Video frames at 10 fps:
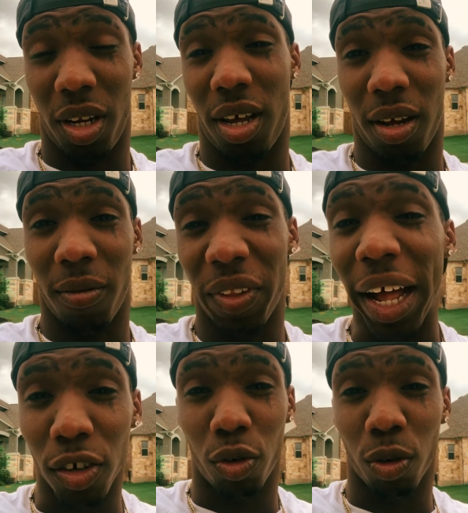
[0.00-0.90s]
Like,
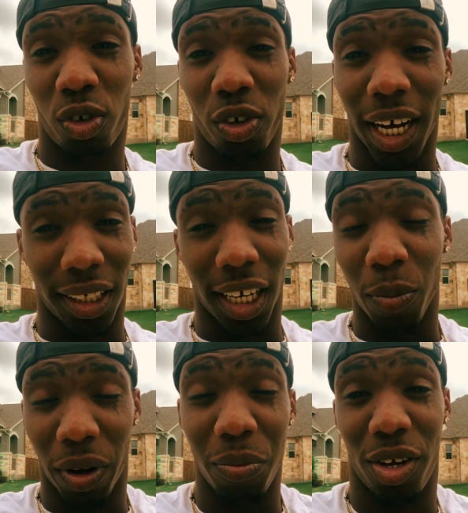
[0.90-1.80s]
not to gross you guys out,
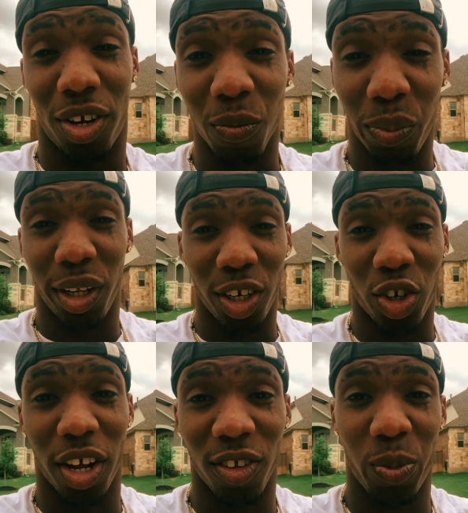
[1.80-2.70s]
but I'm being completely
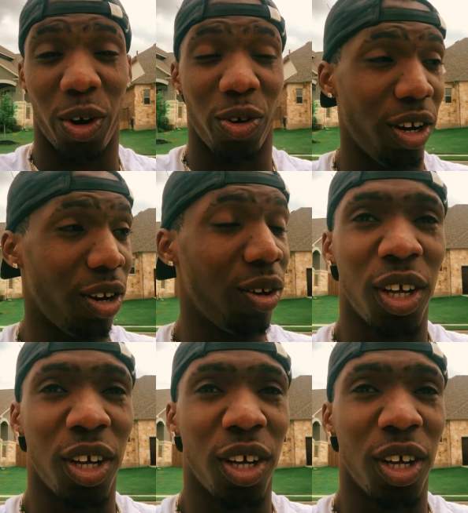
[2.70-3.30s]
transparent here.